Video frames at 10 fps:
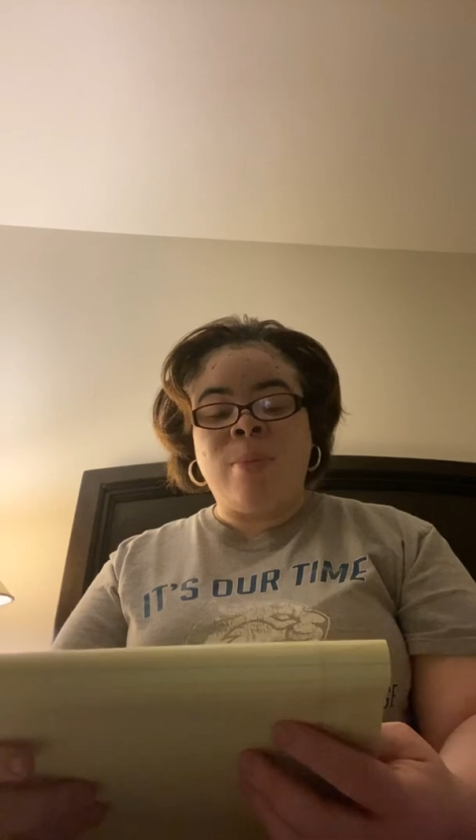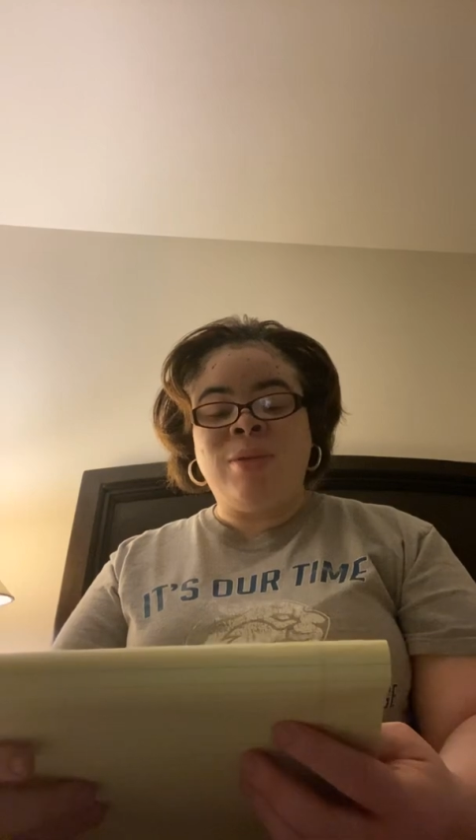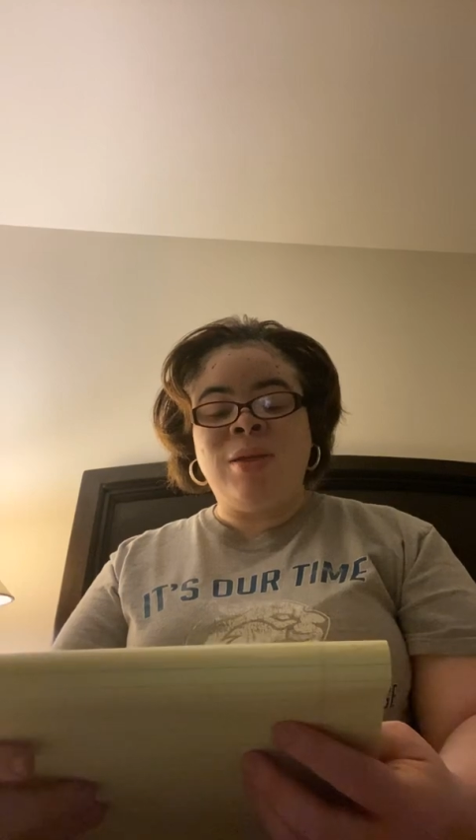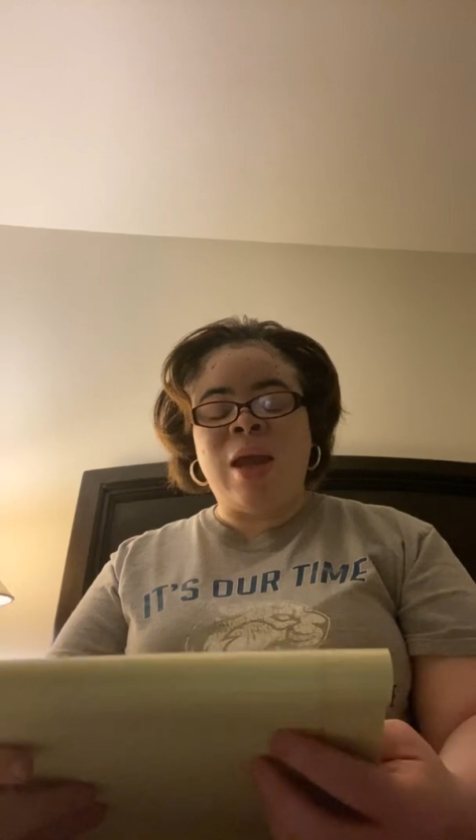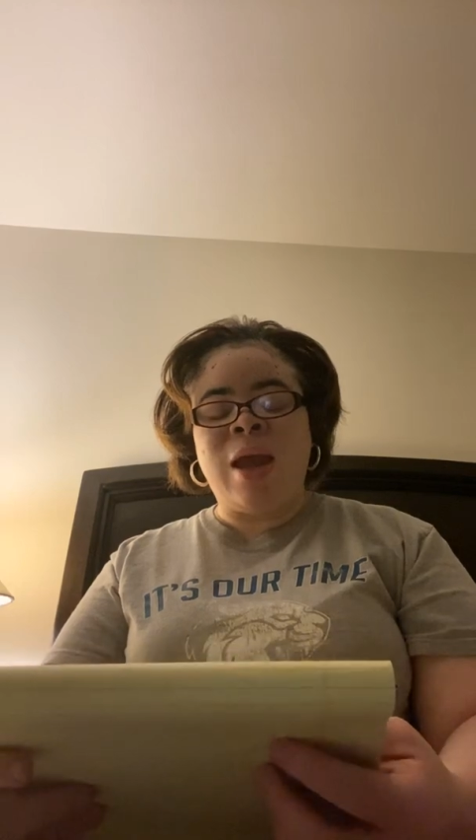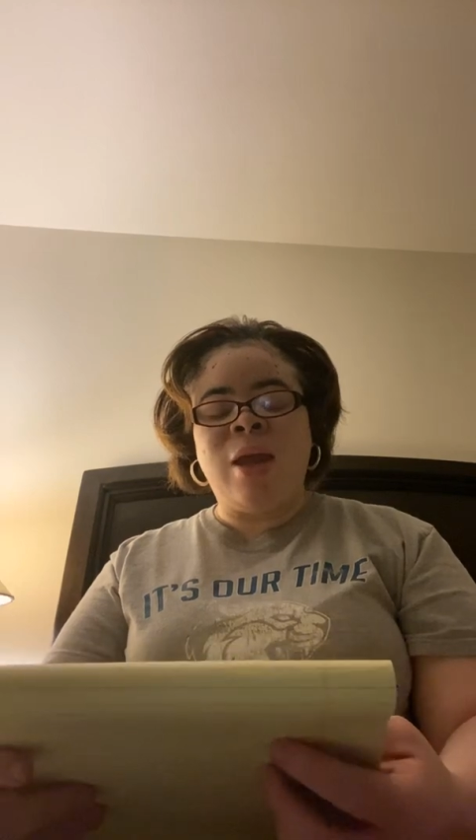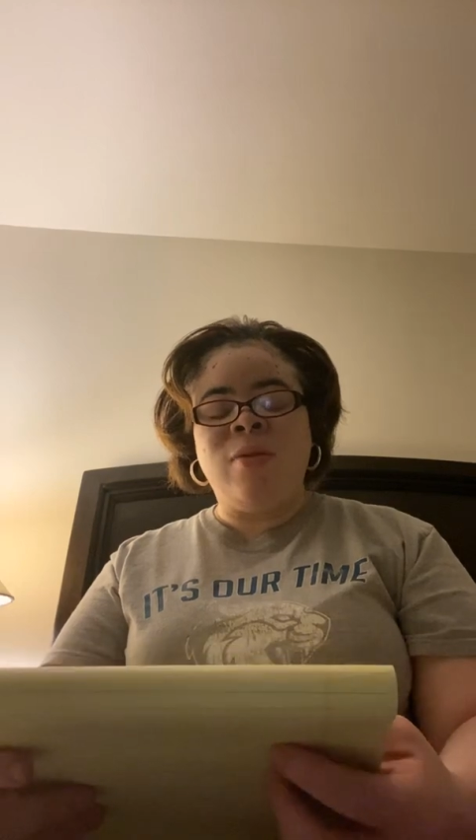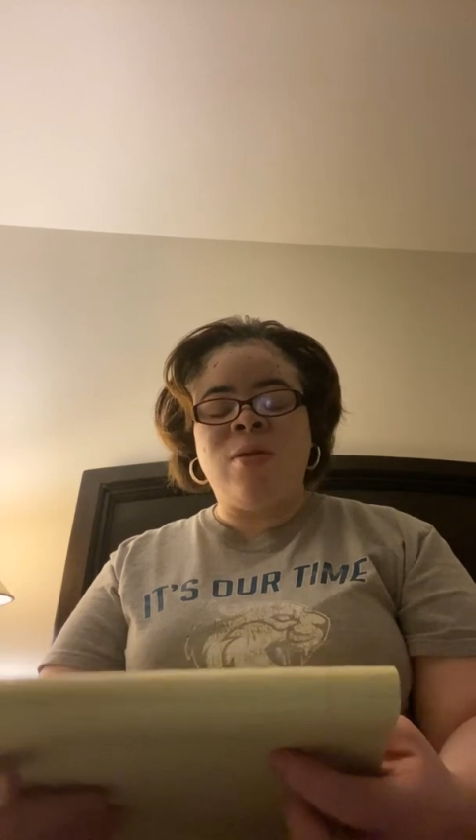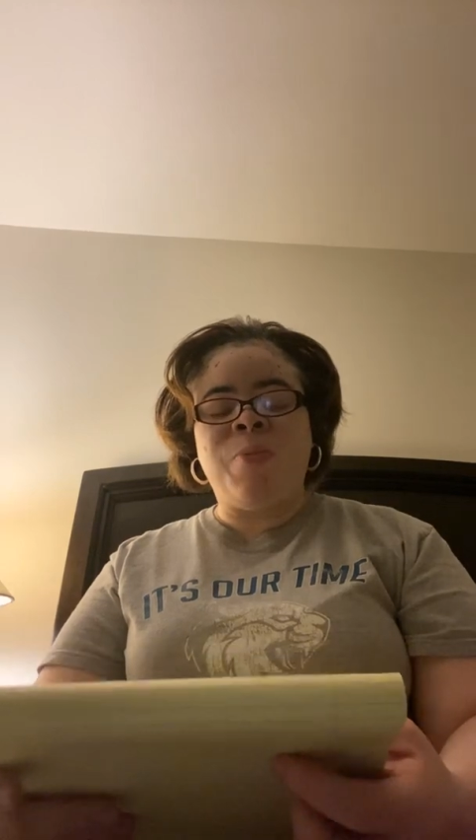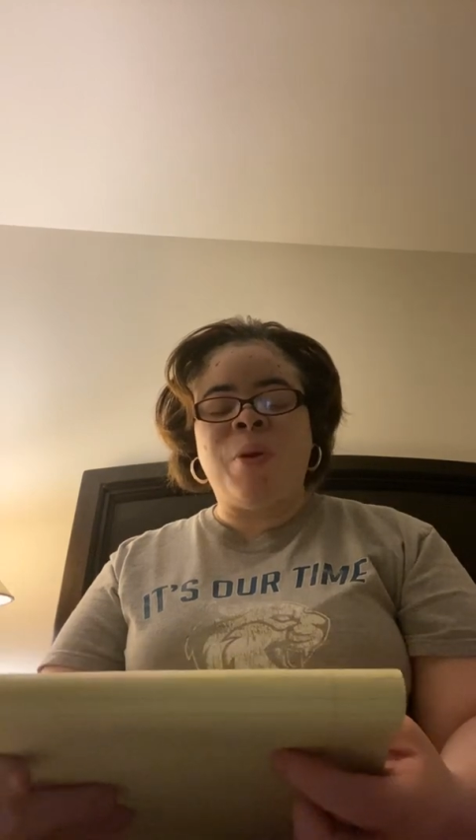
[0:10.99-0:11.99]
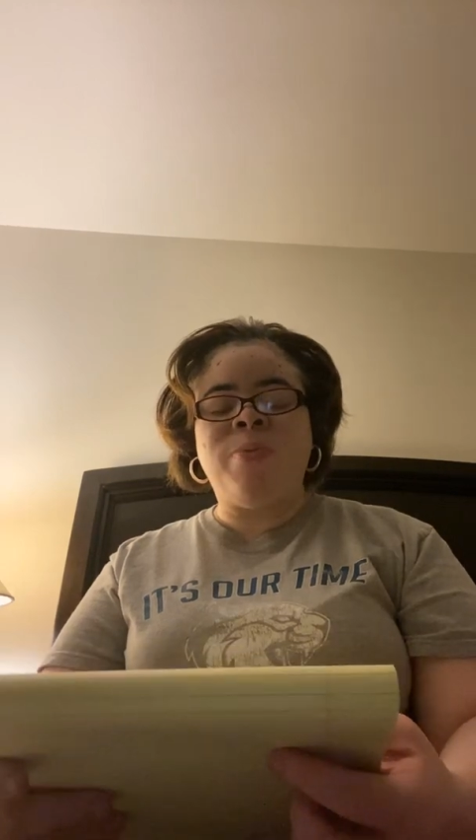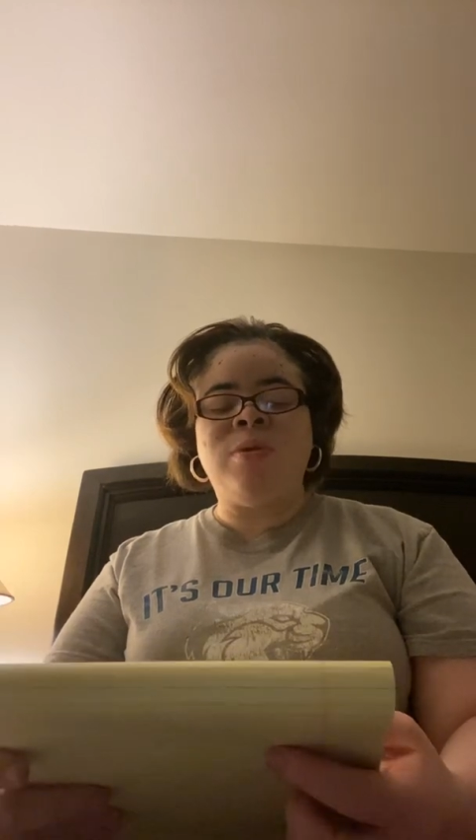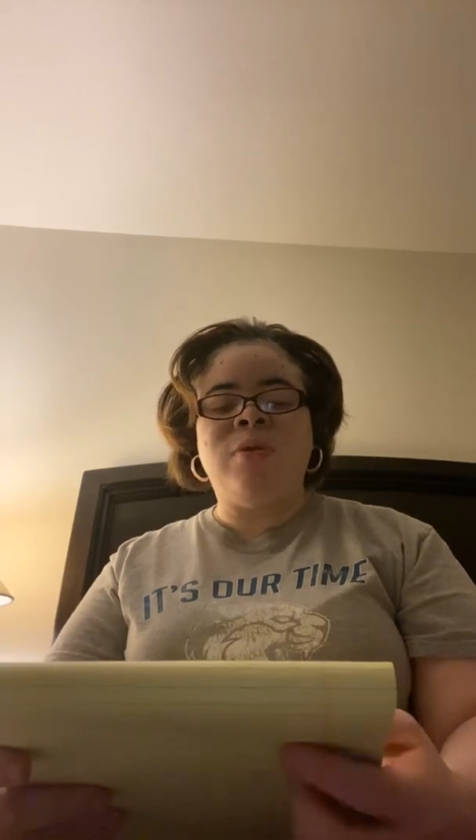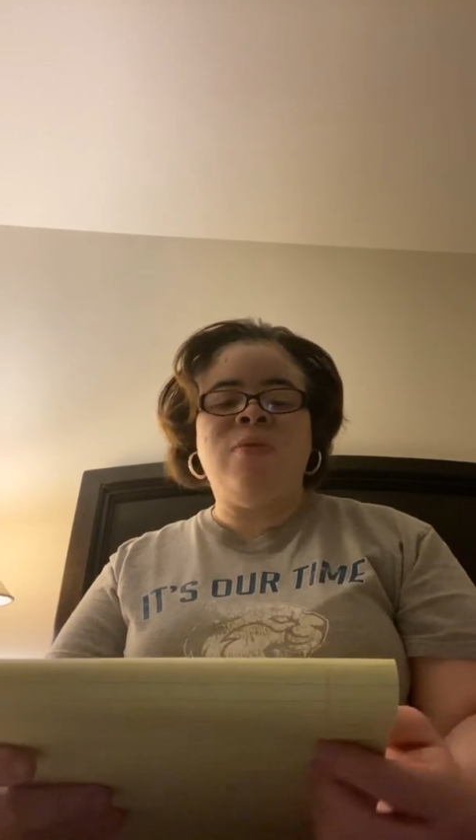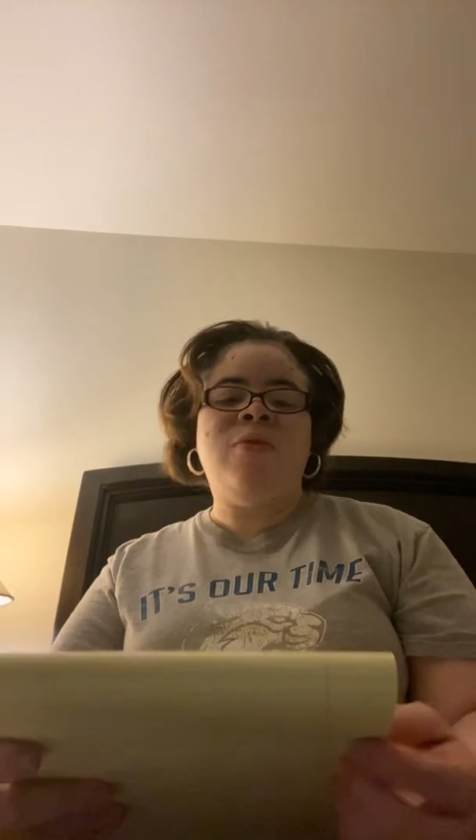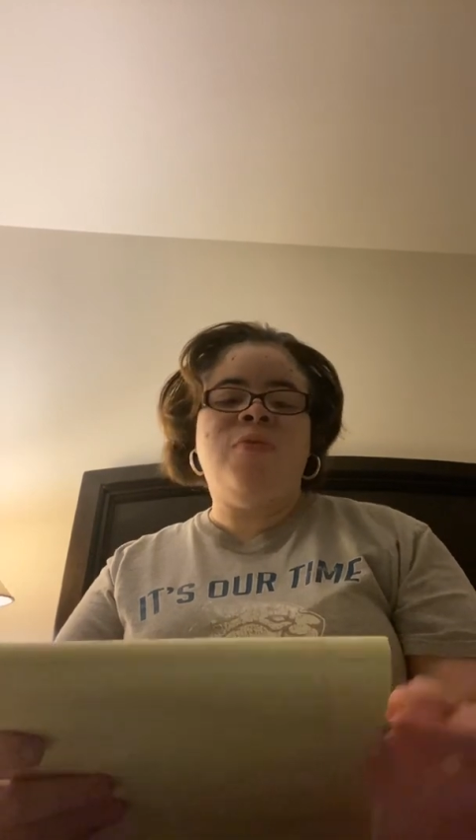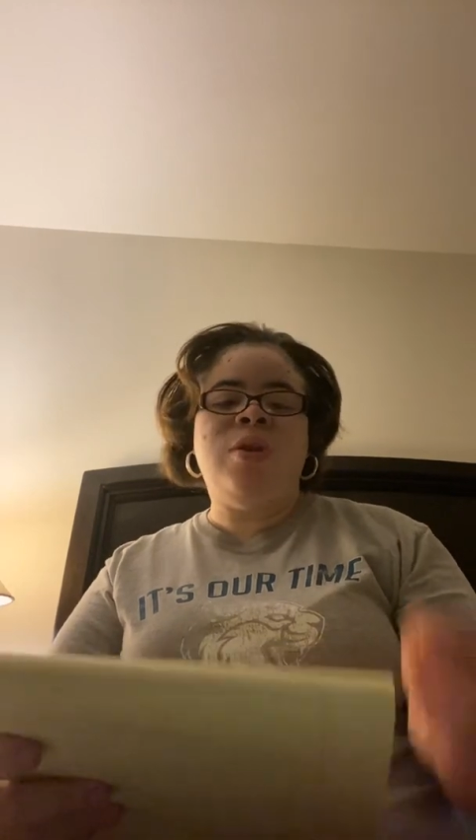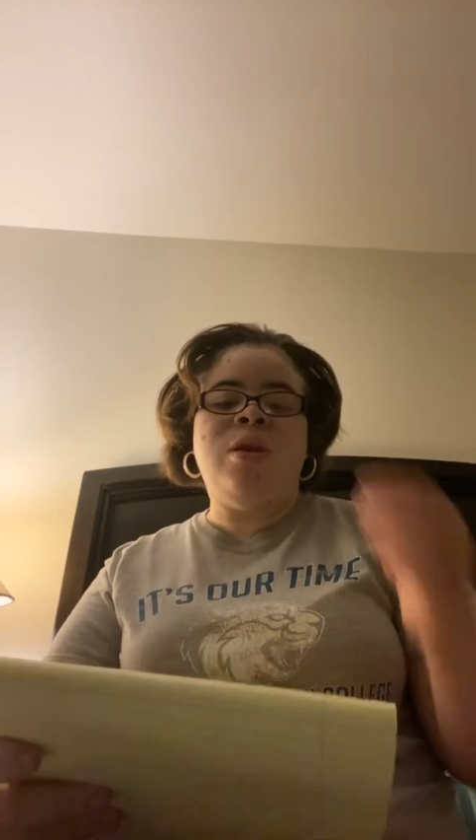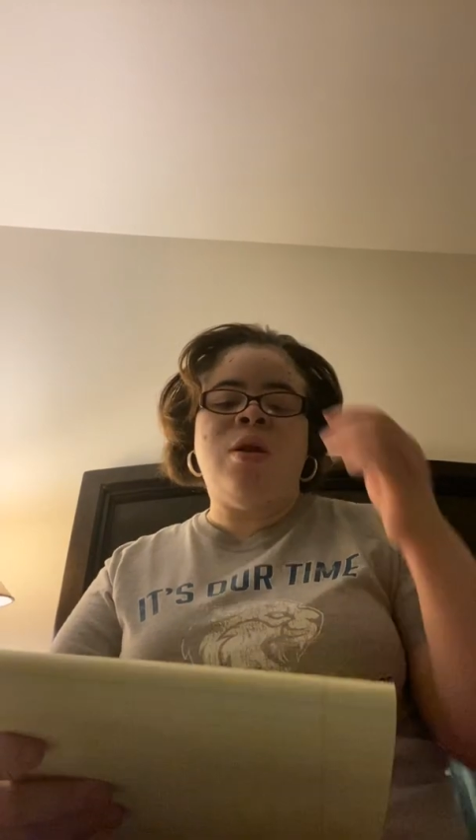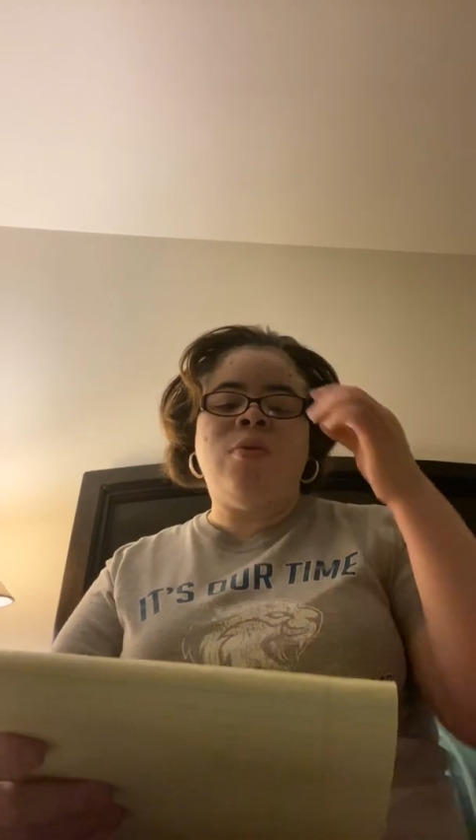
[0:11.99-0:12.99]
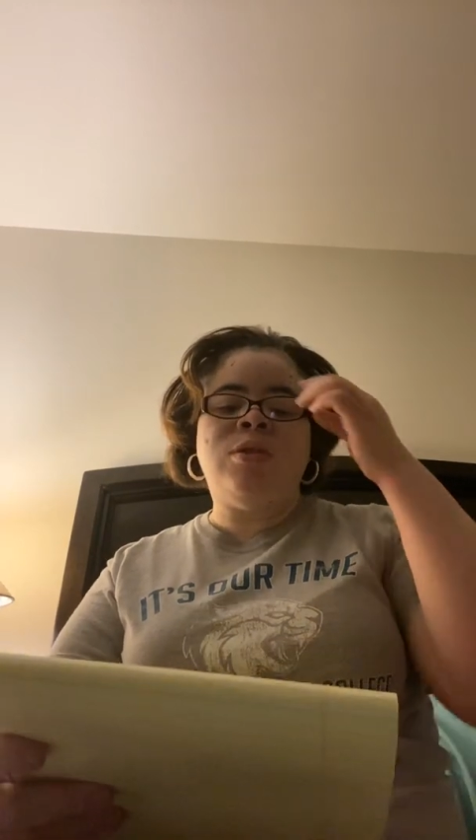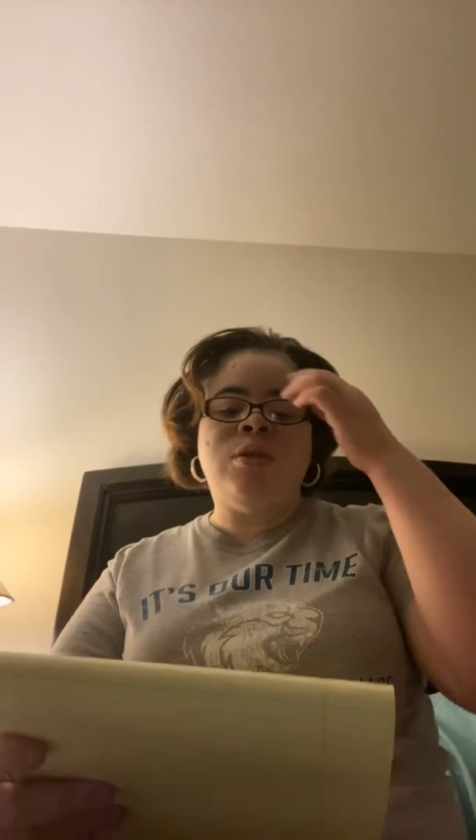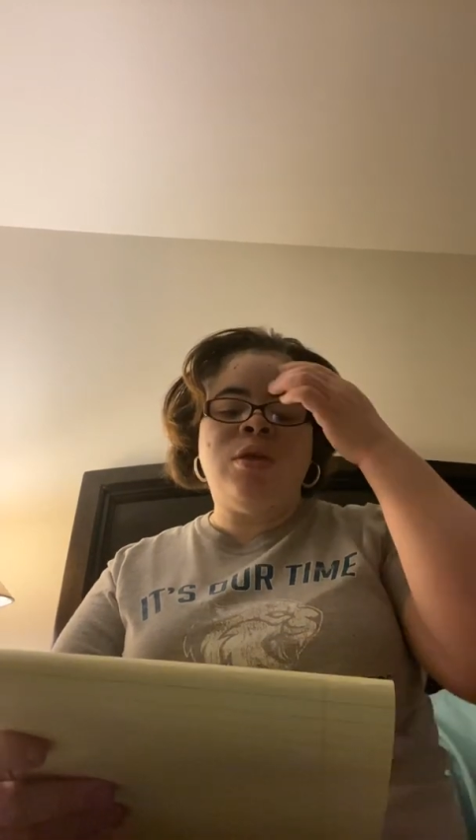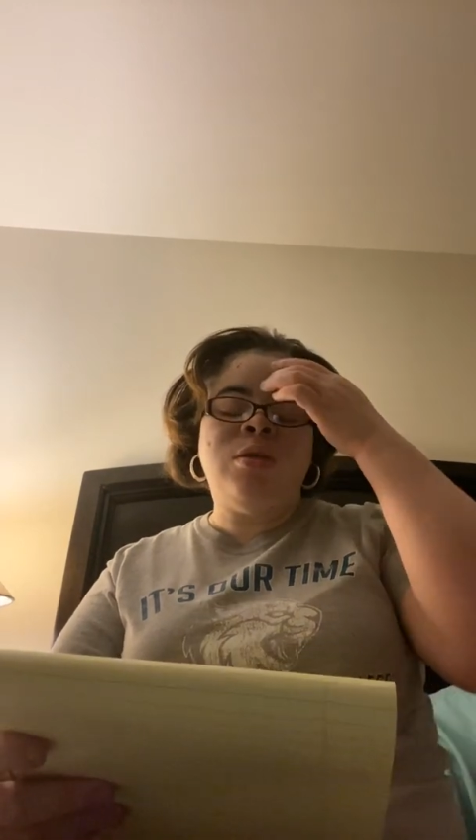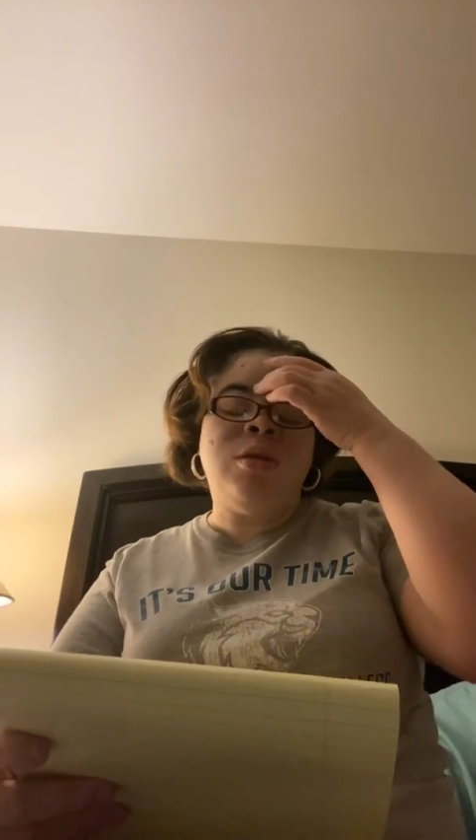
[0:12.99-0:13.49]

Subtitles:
Today, the purpose of this video is just to